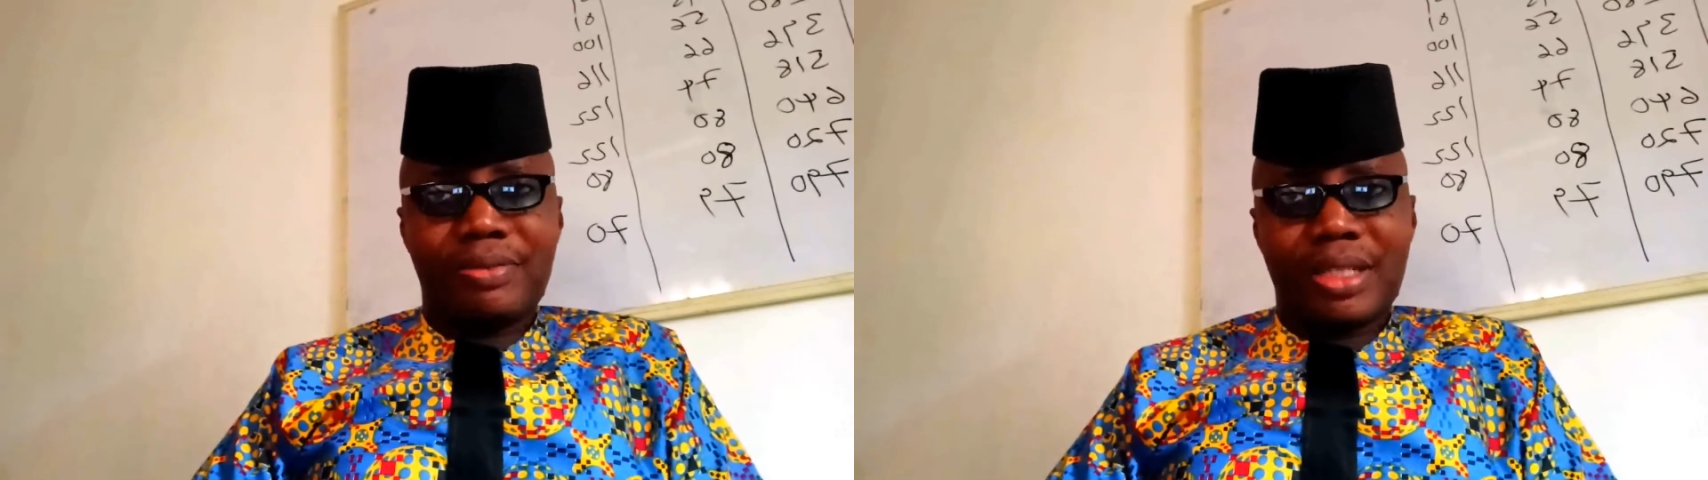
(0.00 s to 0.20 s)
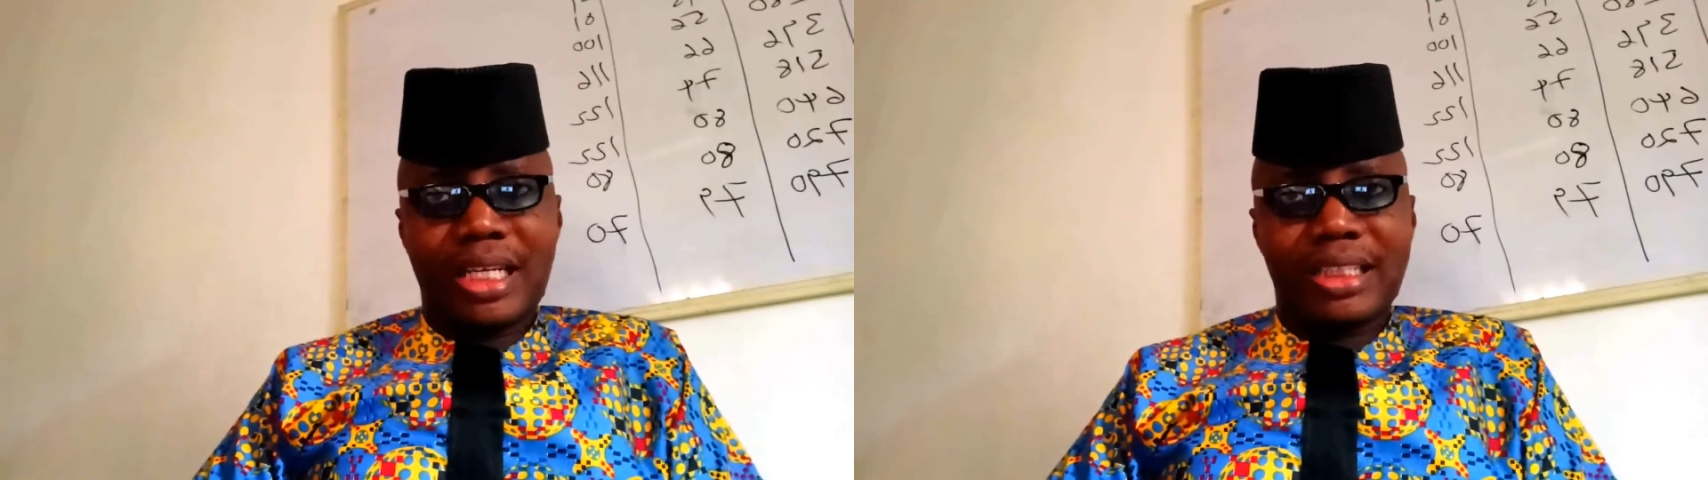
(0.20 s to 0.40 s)

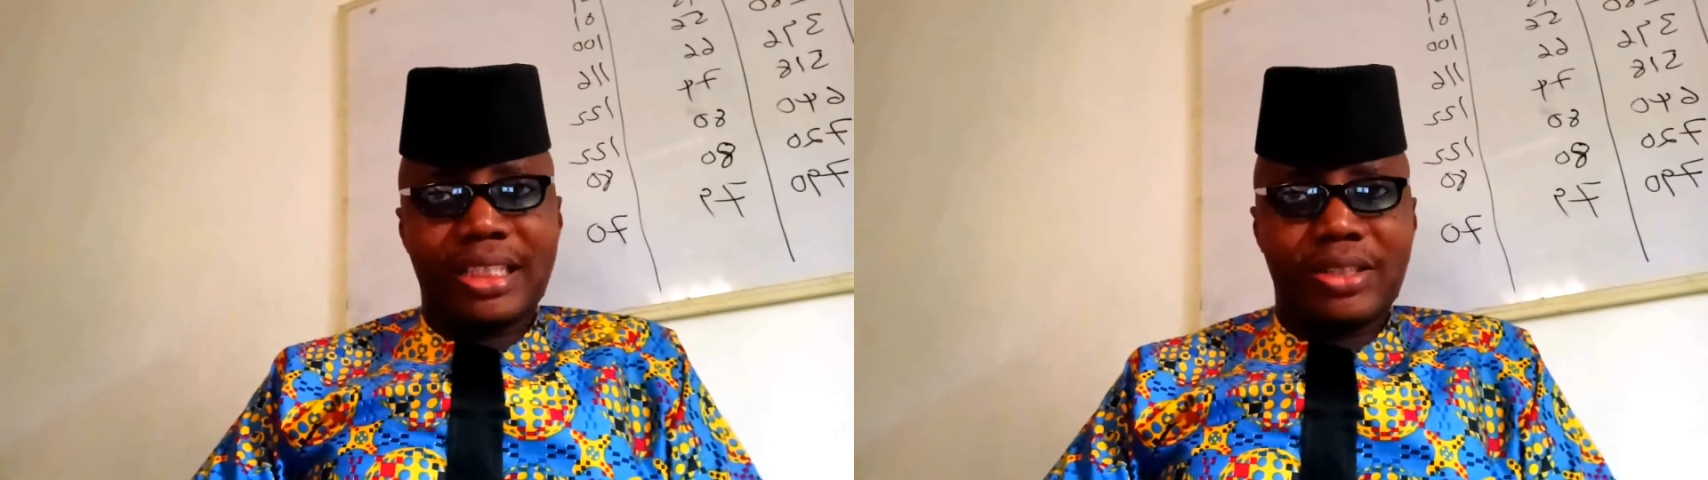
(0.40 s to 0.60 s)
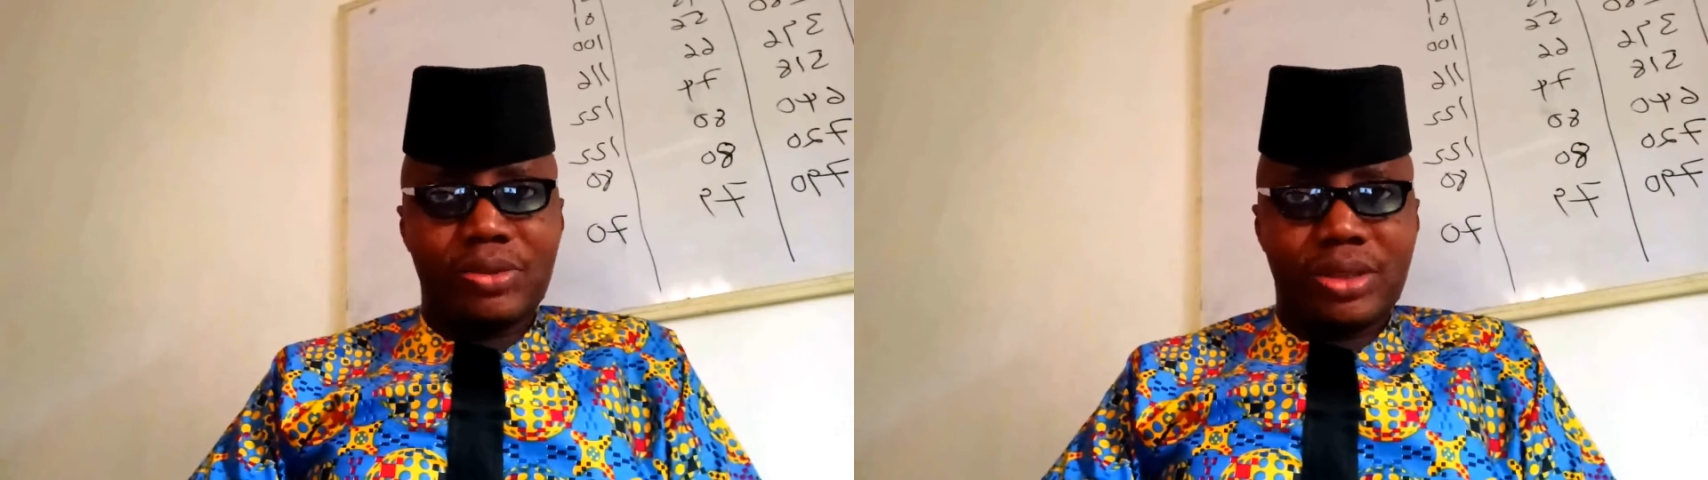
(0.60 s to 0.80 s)
and then
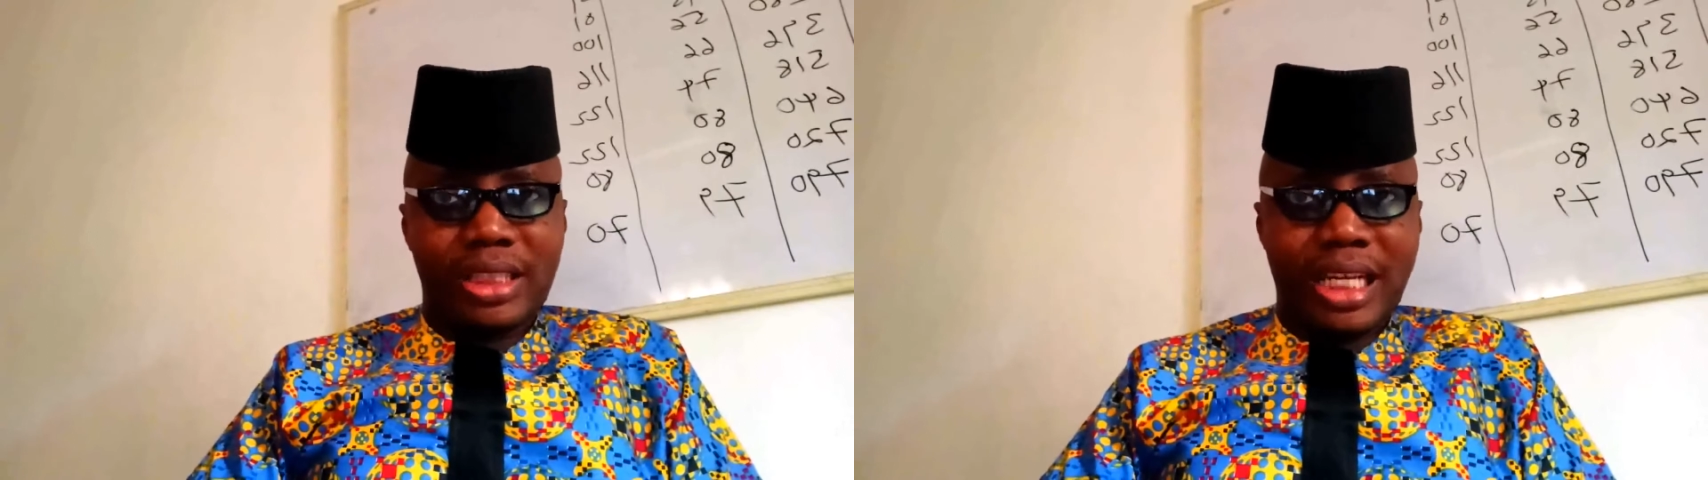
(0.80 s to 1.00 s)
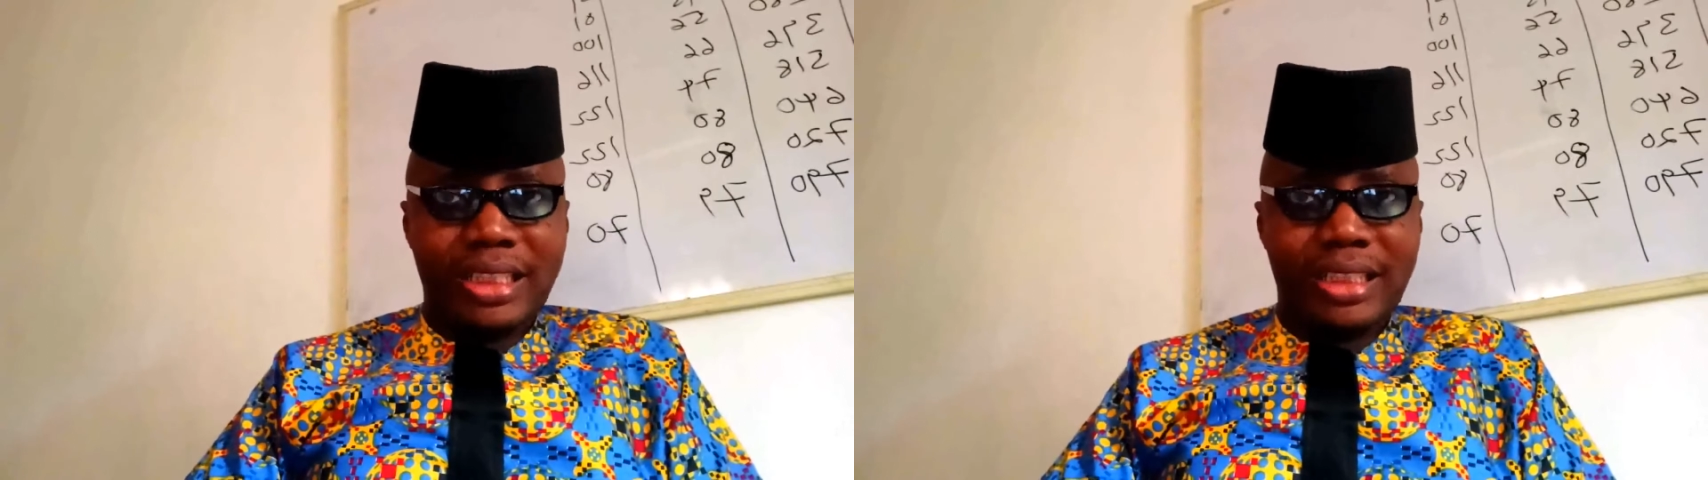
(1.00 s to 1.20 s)
you
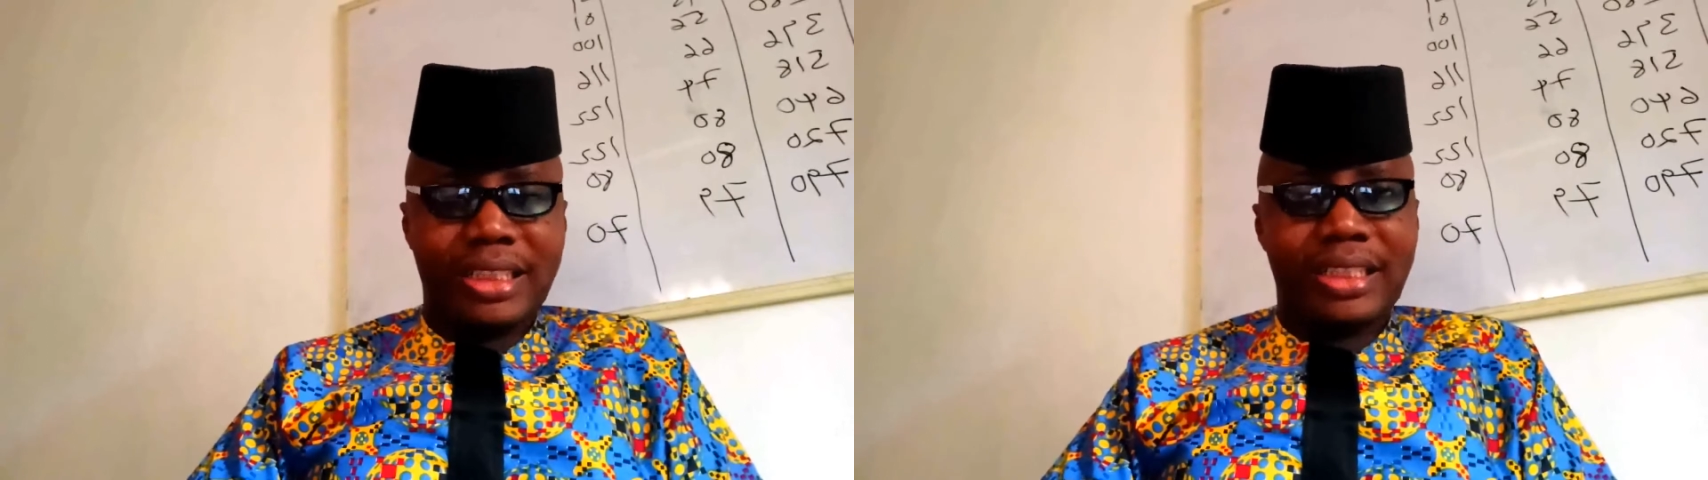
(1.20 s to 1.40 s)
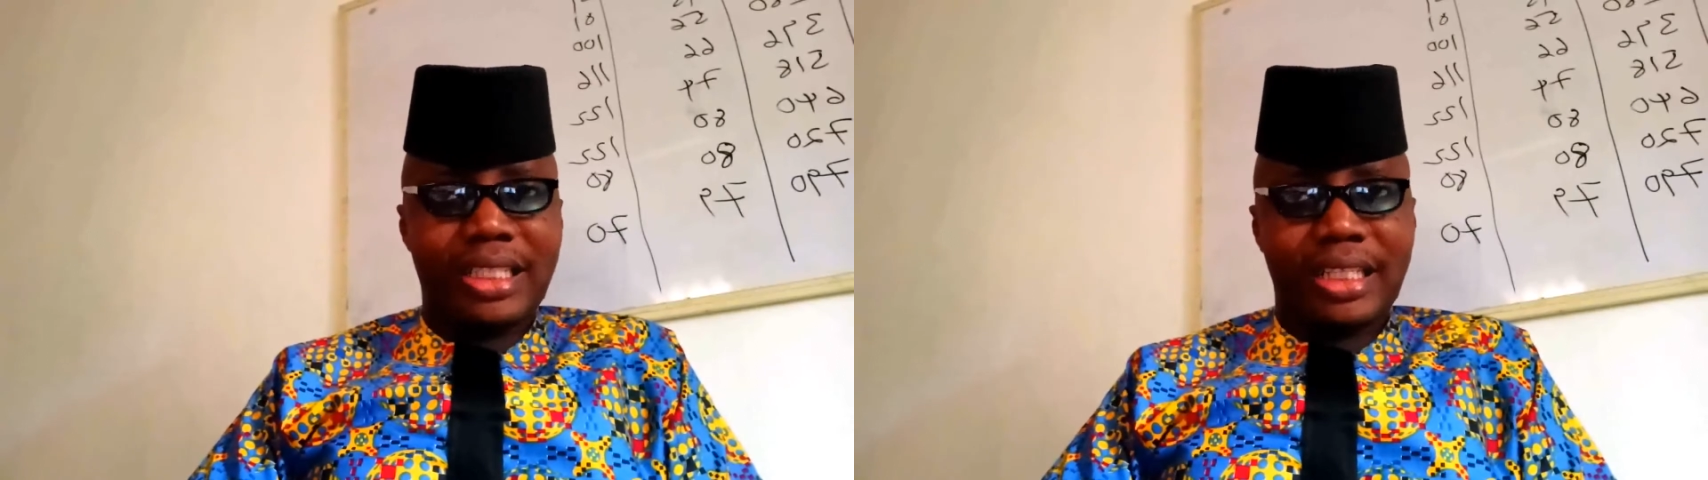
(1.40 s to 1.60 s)
start this
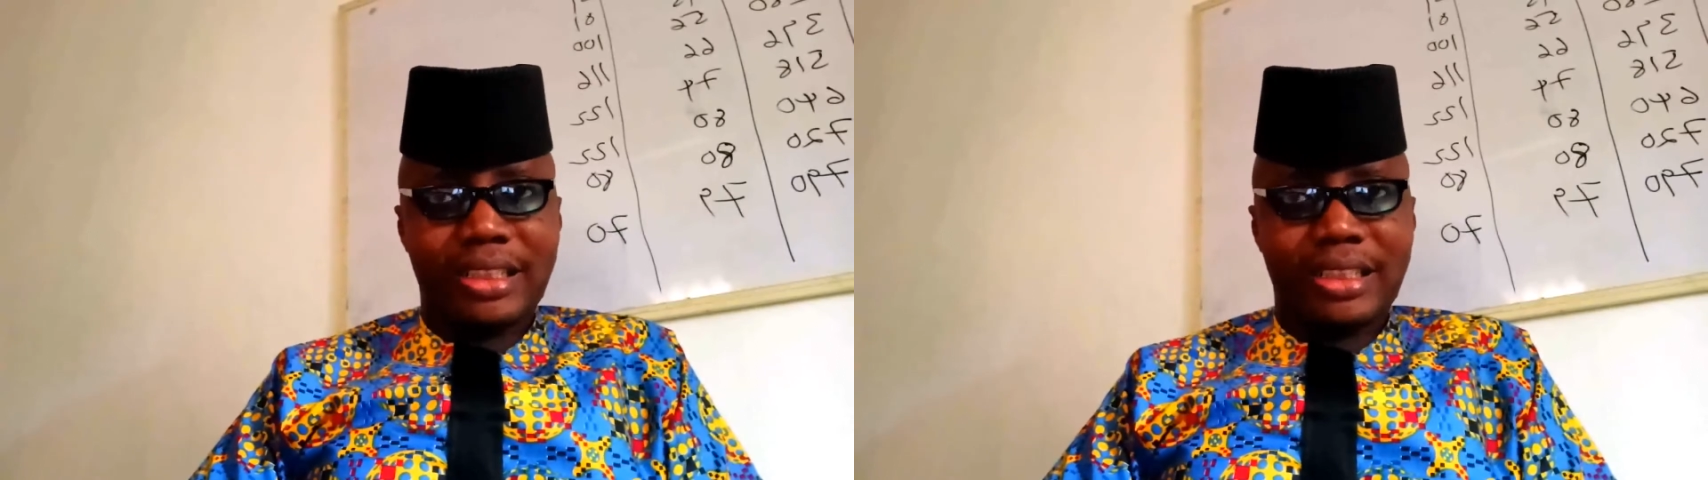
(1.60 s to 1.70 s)
next